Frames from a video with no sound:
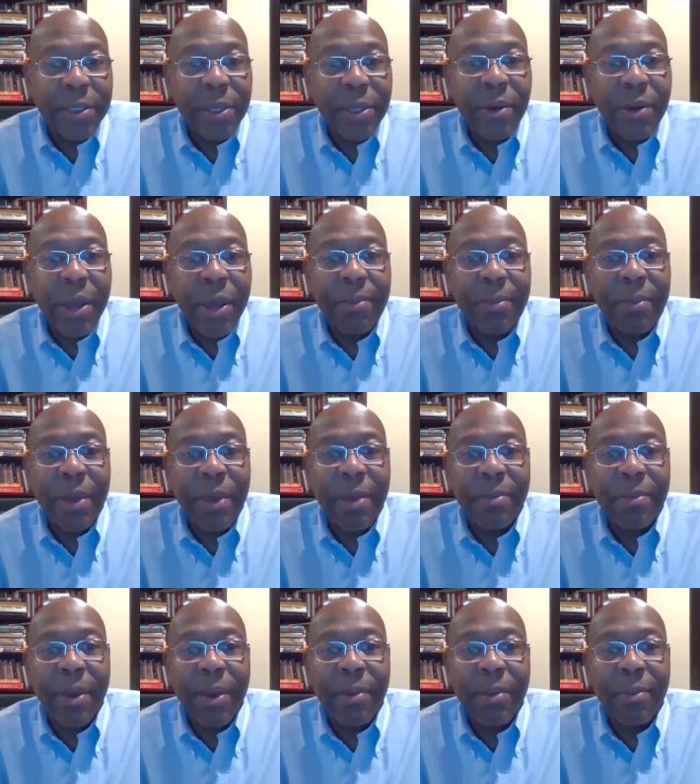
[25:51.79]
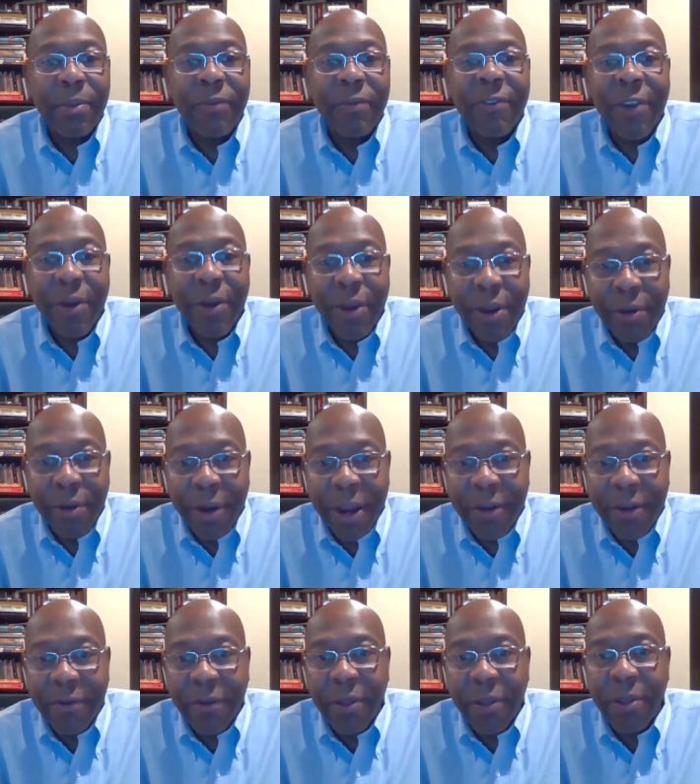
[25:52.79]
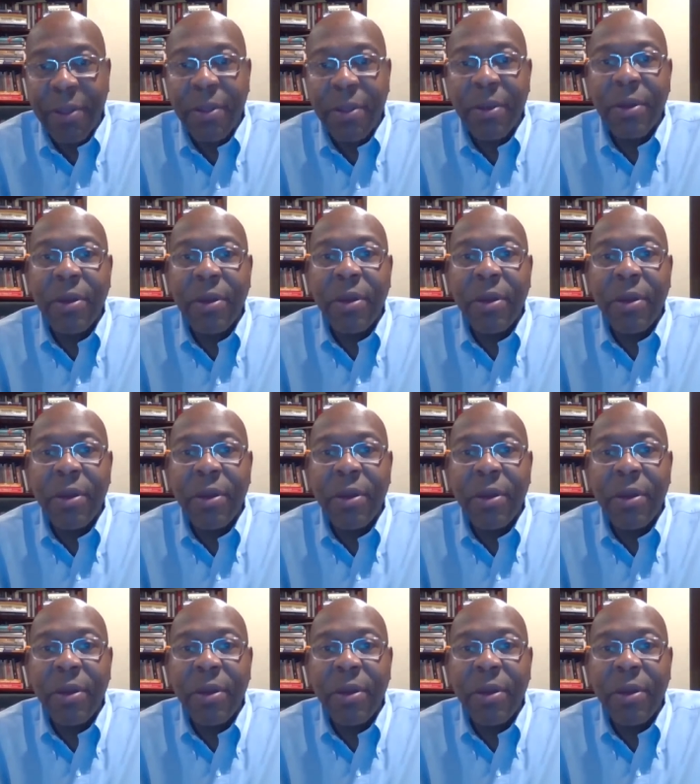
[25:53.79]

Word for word: So I'm, I'm, I'm very grateful